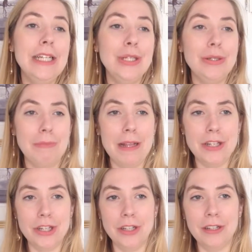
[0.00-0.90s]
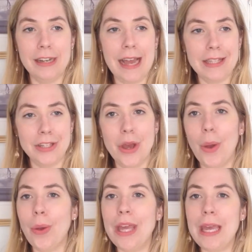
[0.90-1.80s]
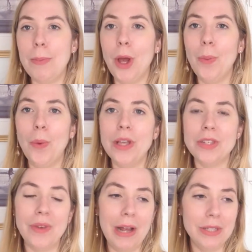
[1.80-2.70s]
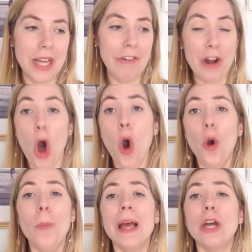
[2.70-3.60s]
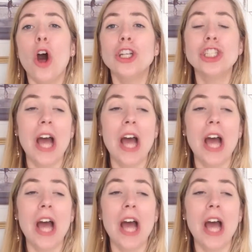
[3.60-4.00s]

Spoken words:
two-dimensional and has no key plot points around her and oh my gosh,